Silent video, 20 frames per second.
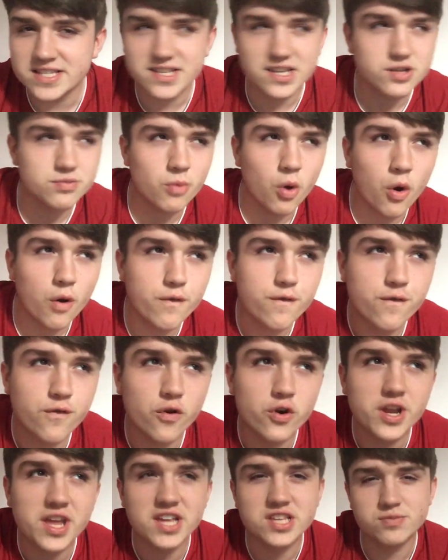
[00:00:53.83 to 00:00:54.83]
it's more
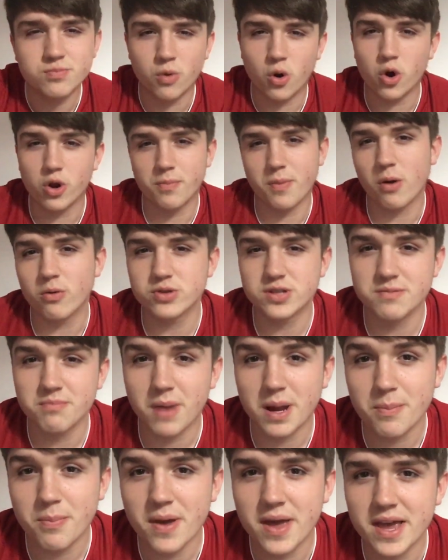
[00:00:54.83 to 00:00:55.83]
funny, it's more about in
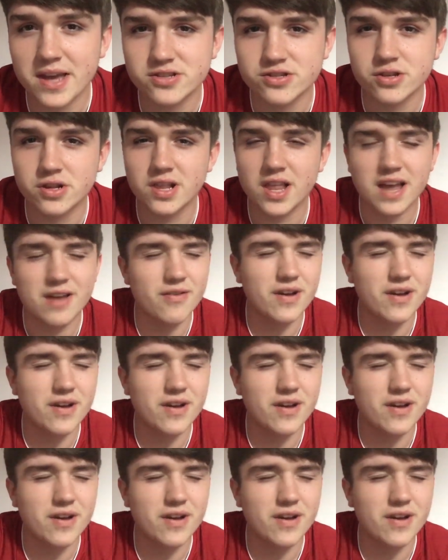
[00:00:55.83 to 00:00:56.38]
my personal life.